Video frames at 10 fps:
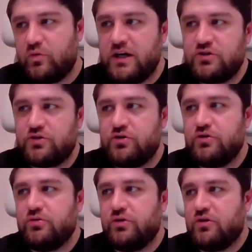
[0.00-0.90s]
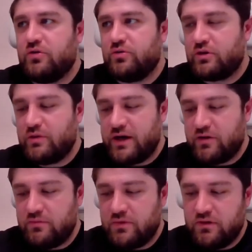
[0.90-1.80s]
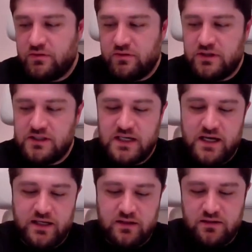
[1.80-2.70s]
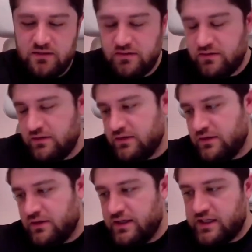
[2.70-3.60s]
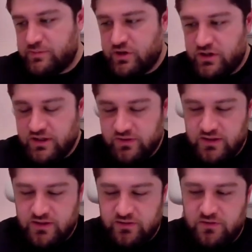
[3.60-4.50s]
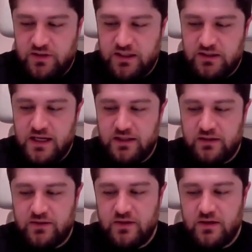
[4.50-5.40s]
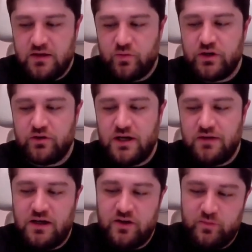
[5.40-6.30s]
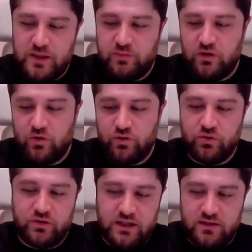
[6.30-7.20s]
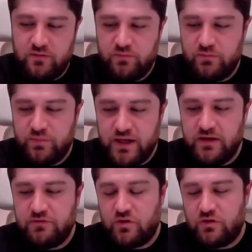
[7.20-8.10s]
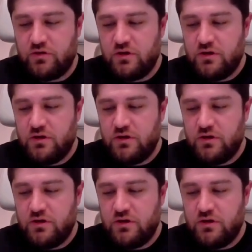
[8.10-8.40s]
Why should you require design expertise and stuff like that when you have other people who you can pay for